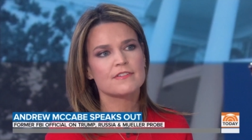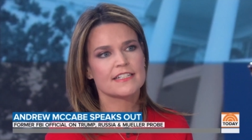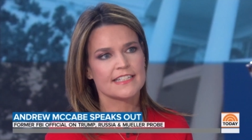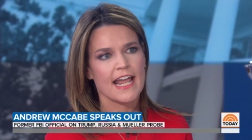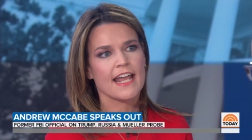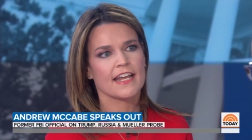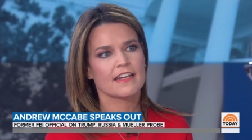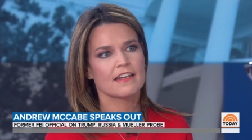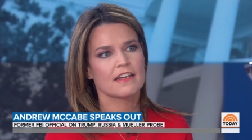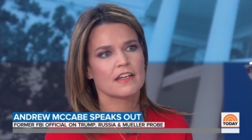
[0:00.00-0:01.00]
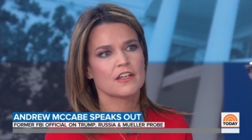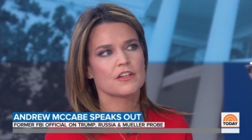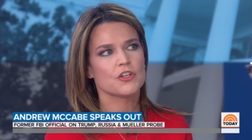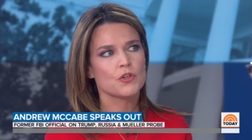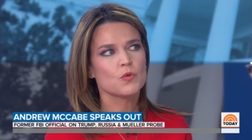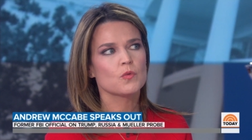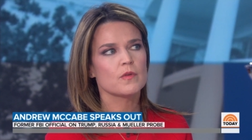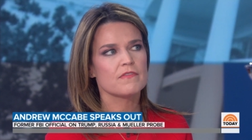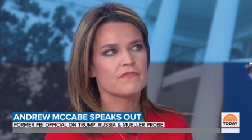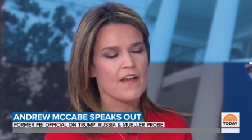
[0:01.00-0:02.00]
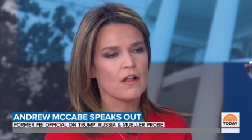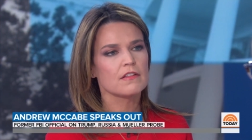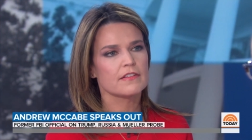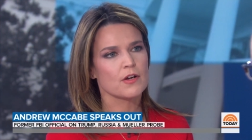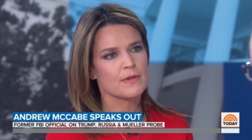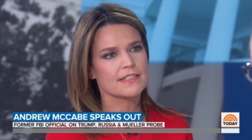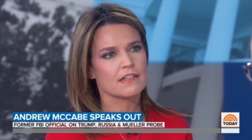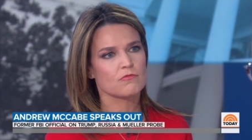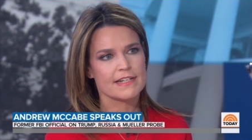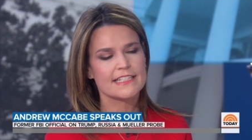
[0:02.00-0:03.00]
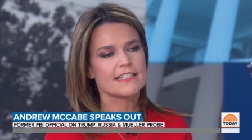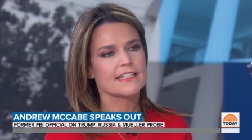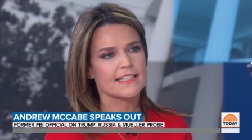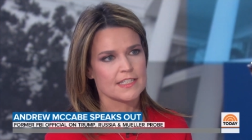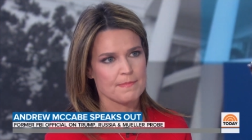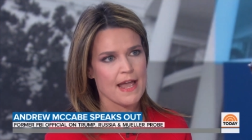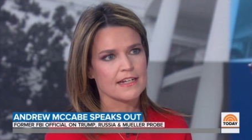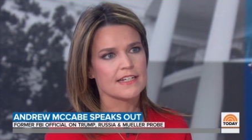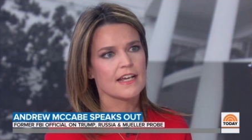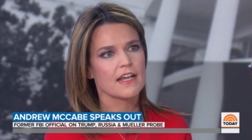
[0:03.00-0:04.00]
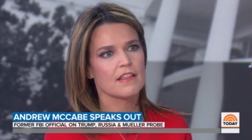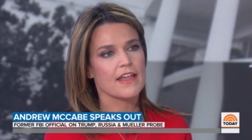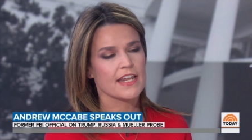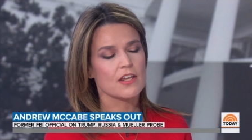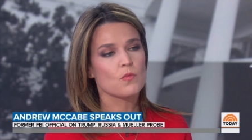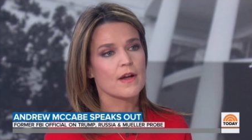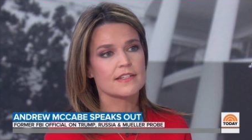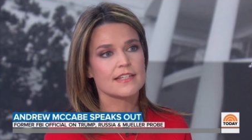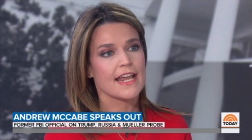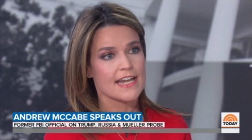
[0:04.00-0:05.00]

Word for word: to saying you felt there was reason to suspect that he was a